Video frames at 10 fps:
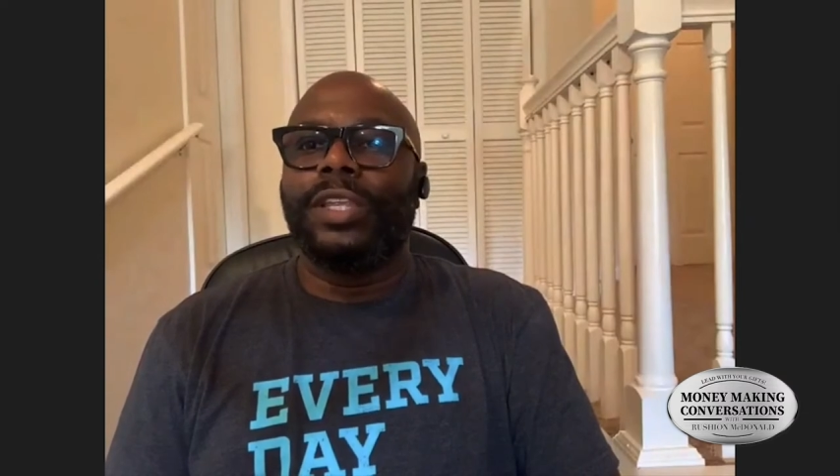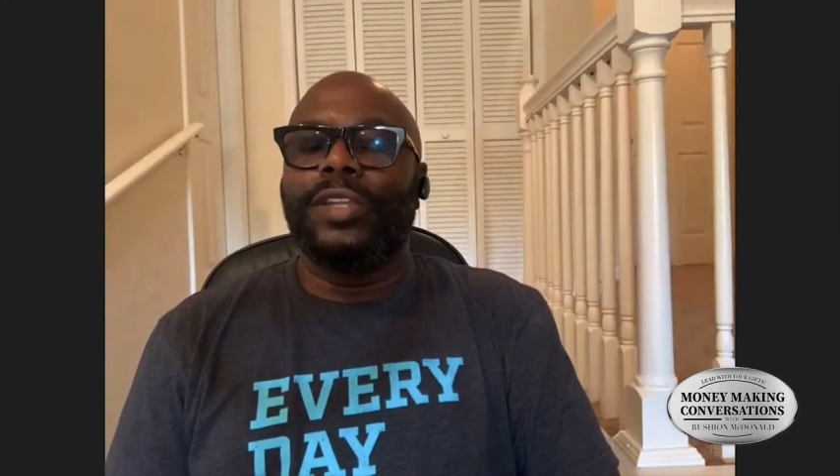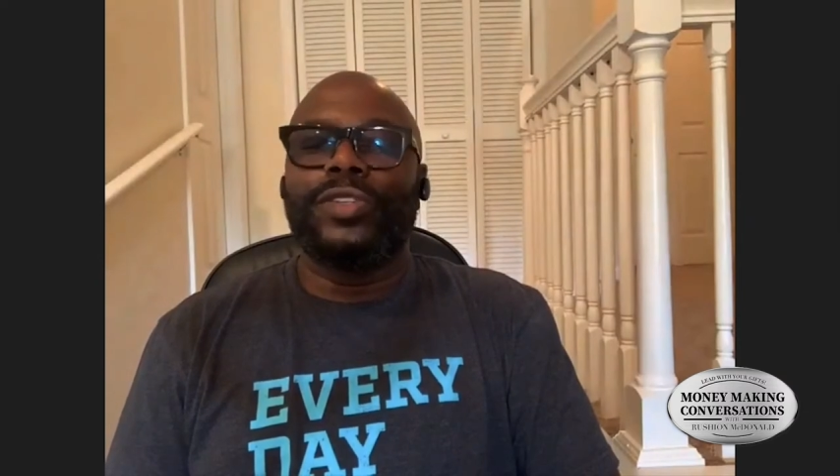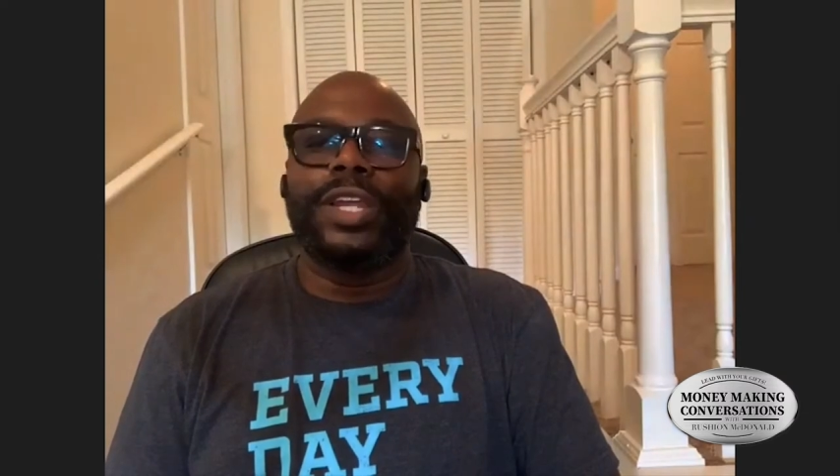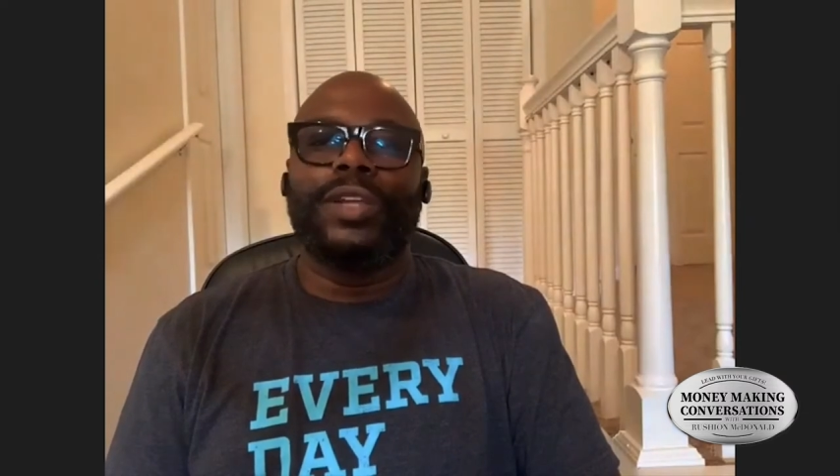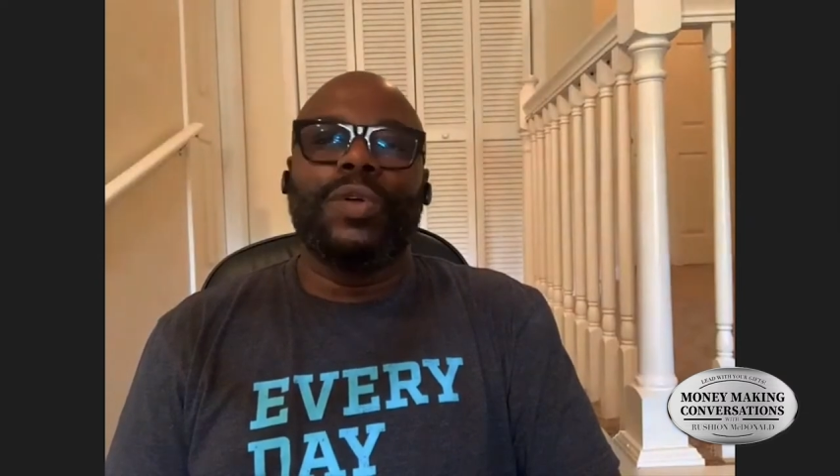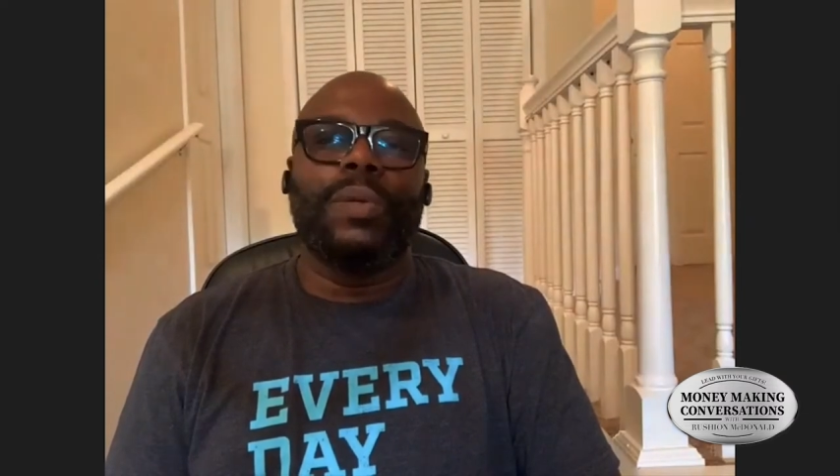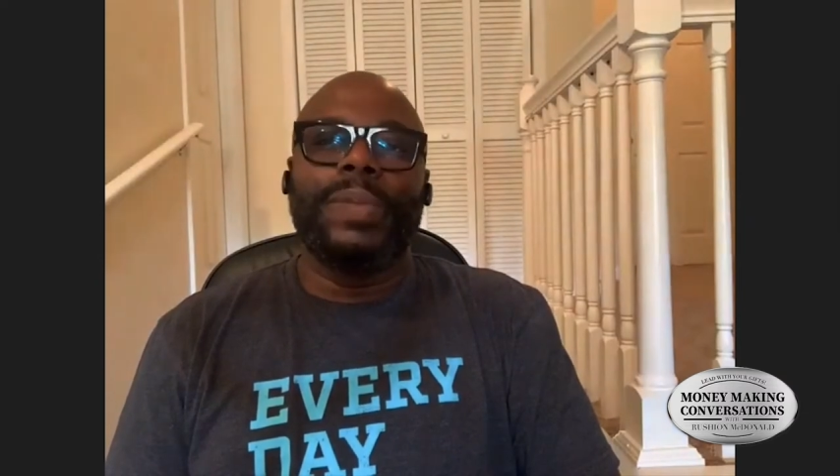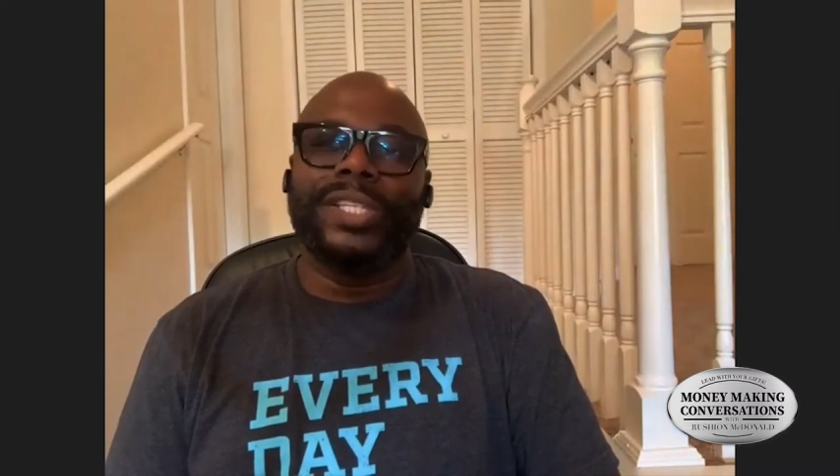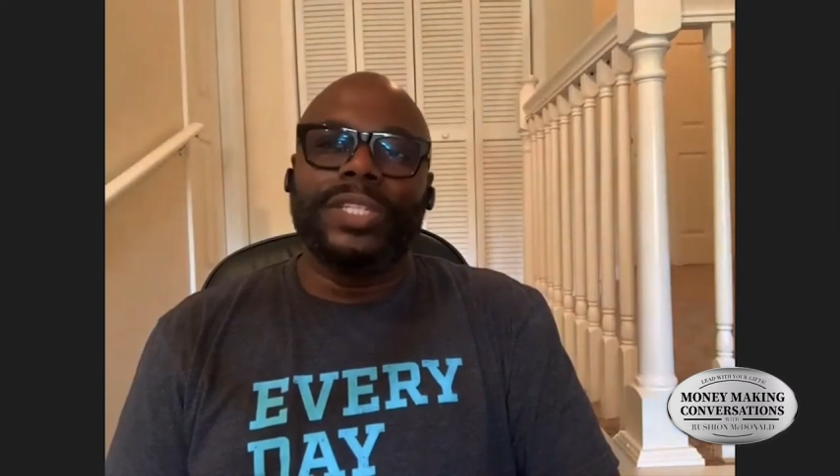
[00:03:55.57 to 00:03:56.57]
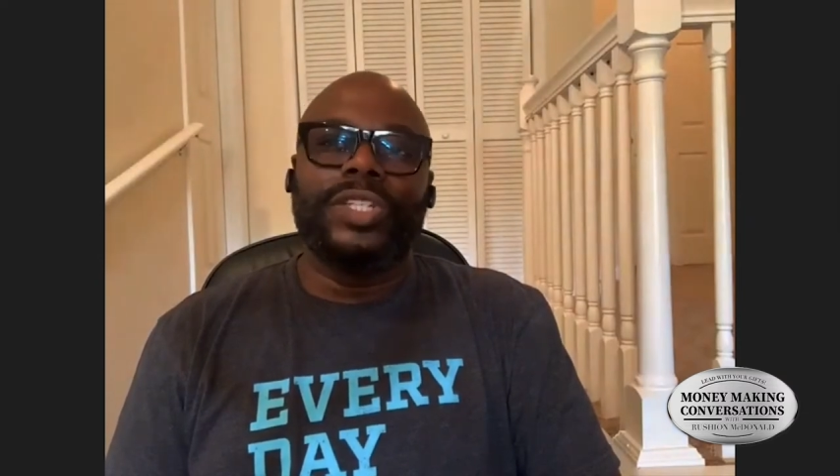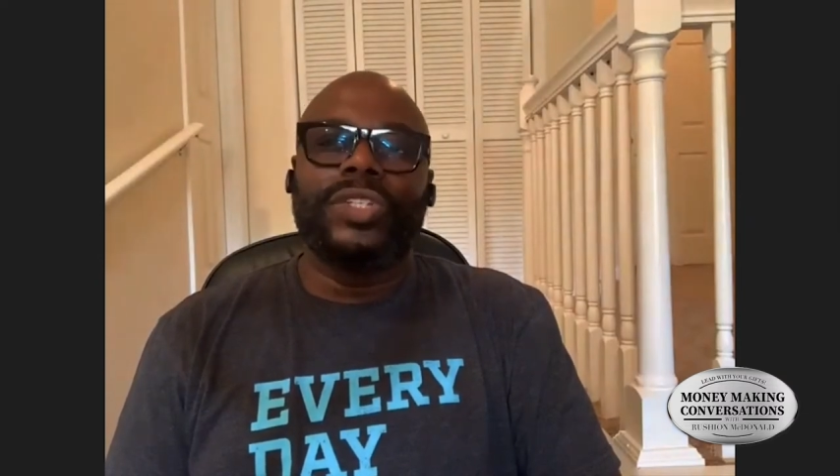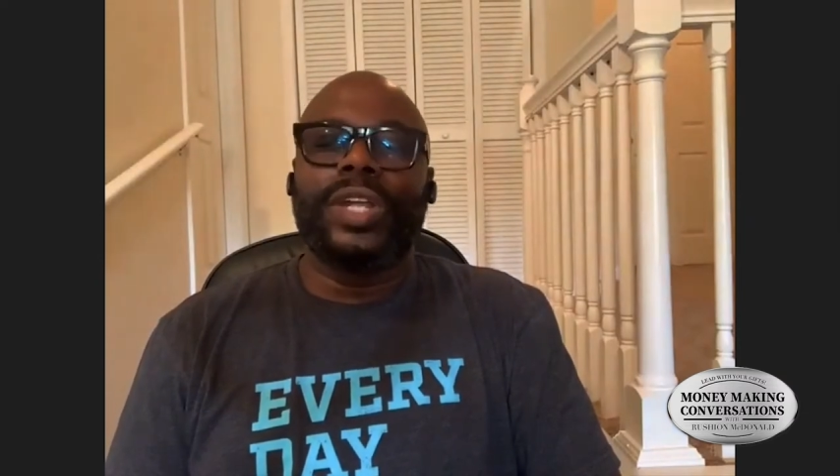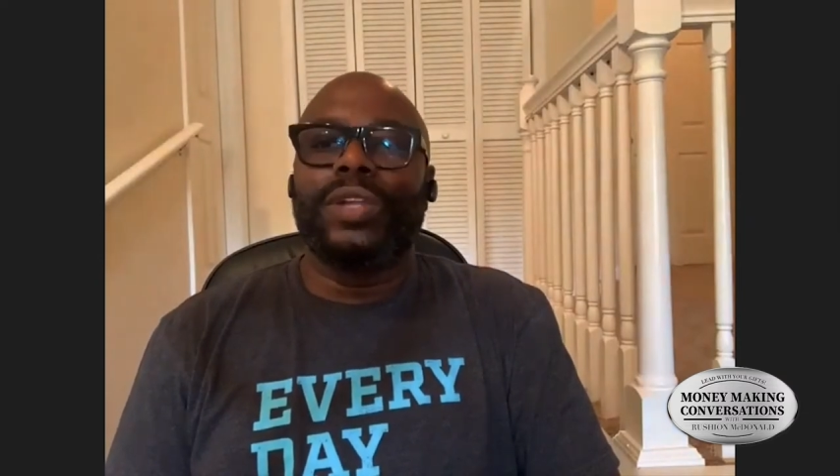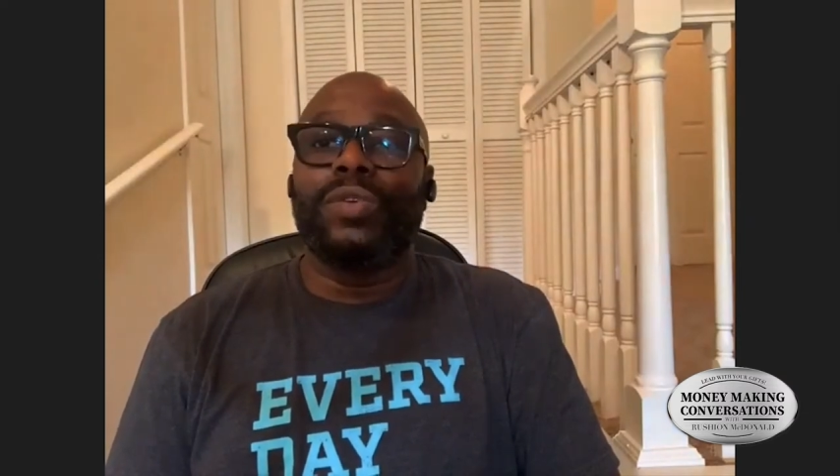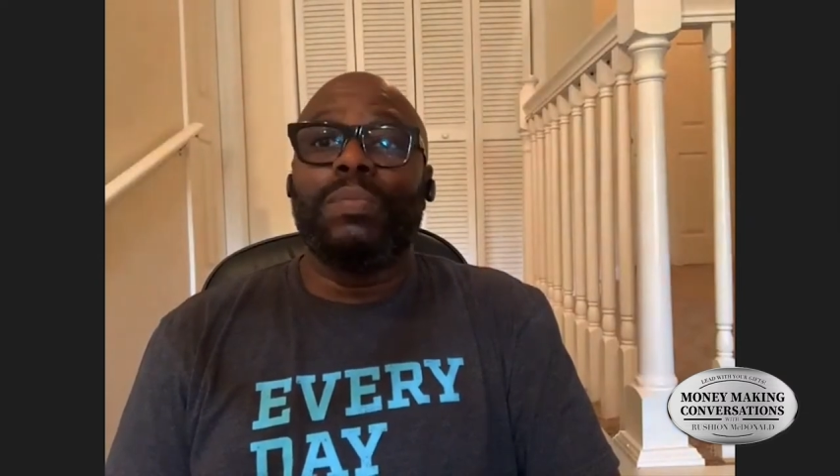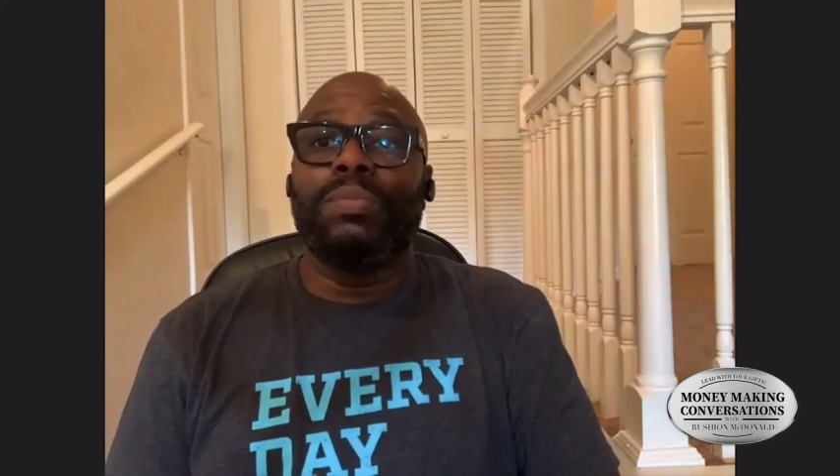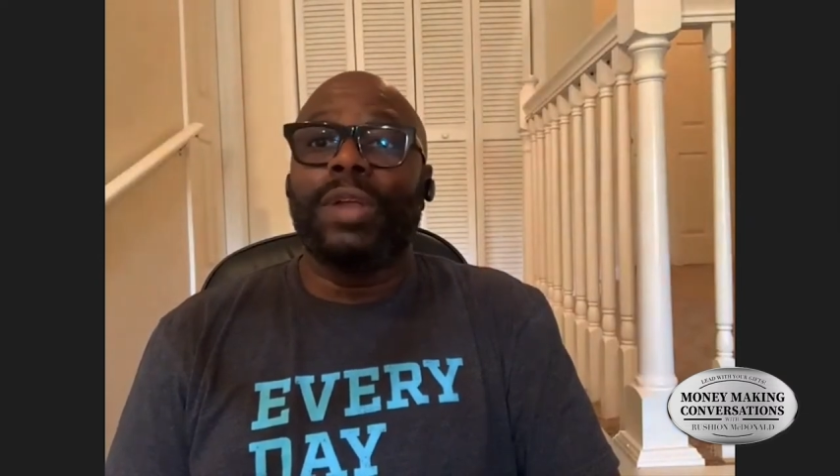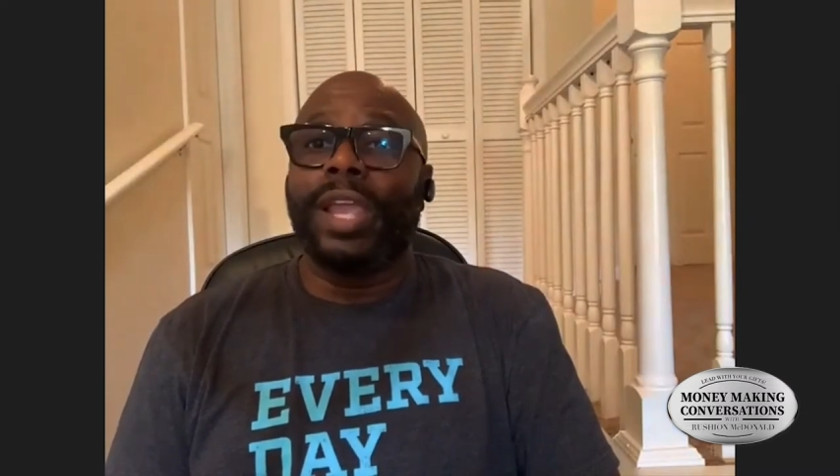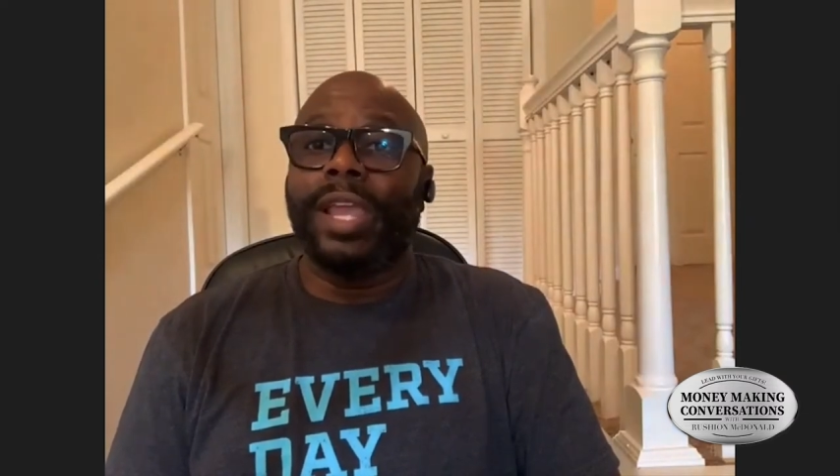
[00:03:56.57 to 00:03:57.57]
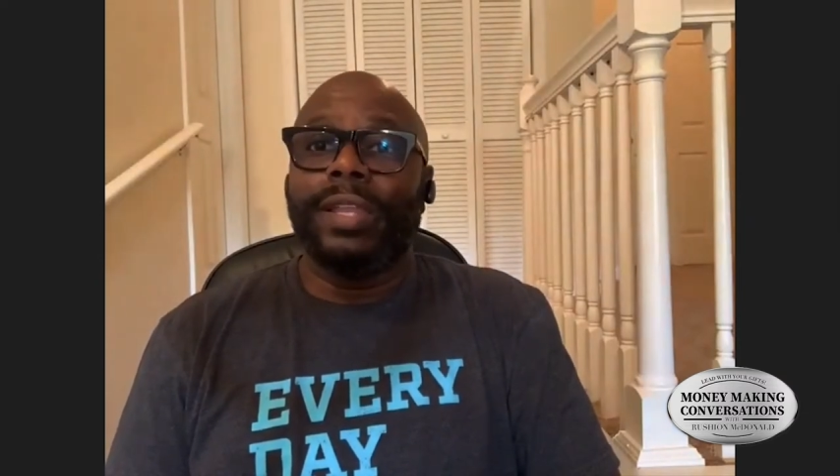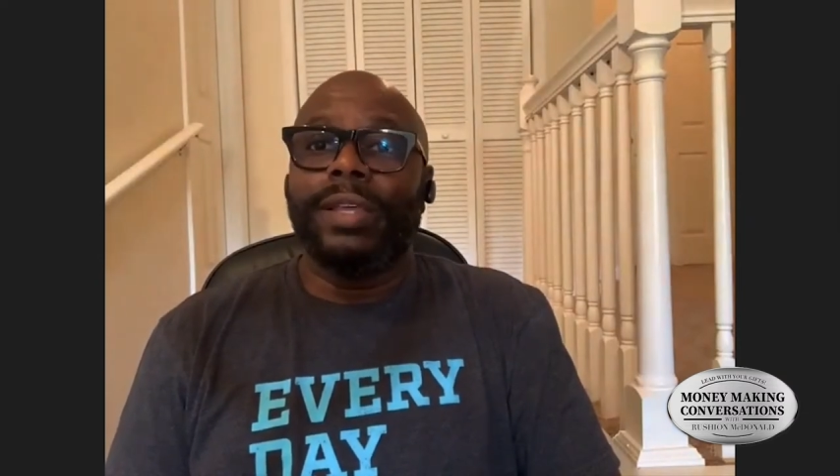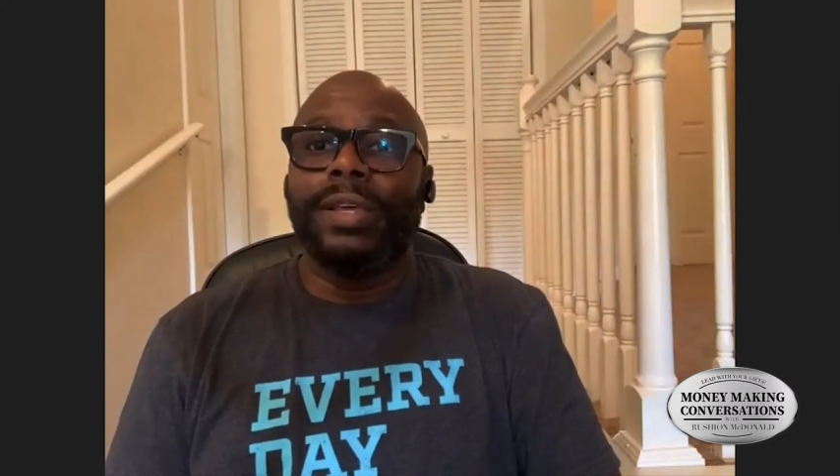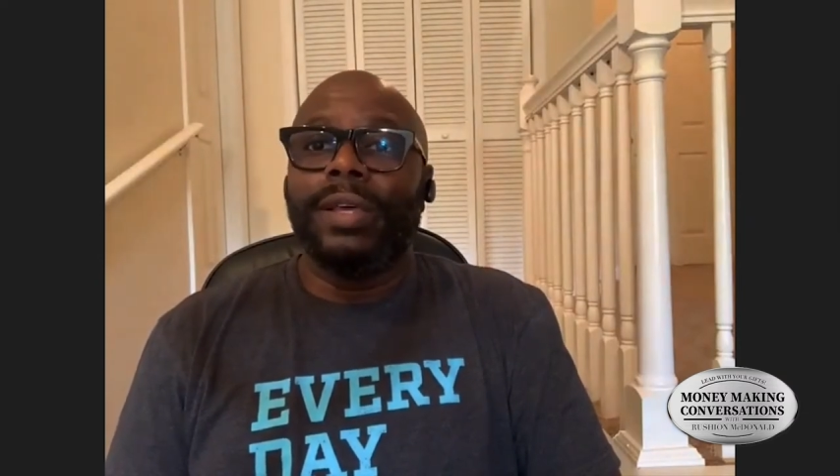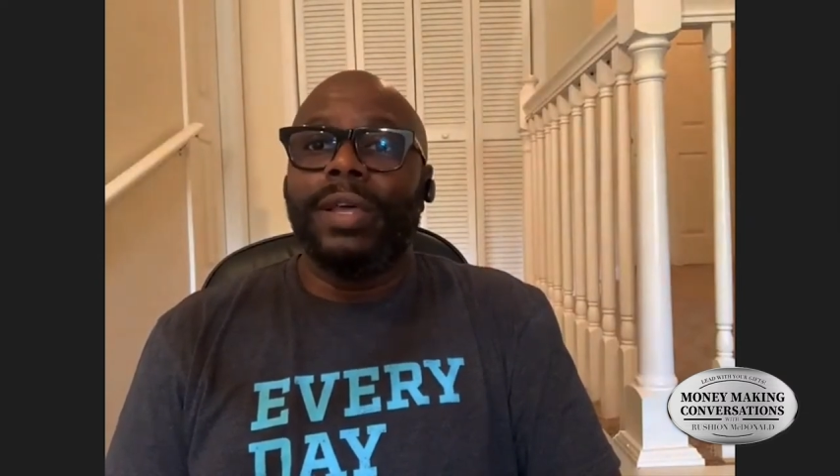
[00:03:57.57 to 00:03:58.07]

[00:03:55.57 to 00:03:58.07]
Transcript: that you're trying to grow a business, you're trying to grow a brand.